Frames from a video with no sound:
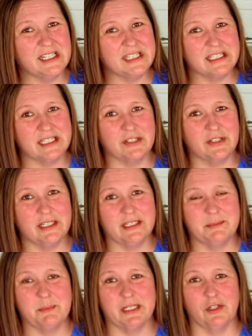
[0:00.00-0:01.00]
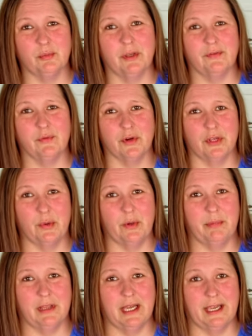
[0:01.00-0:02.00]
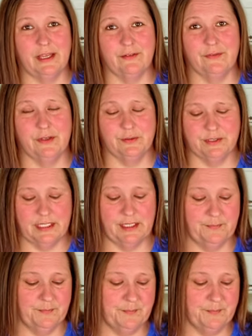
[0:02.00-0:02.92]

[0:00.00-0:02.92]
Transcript: of center it in the middle before you apply and fuse it.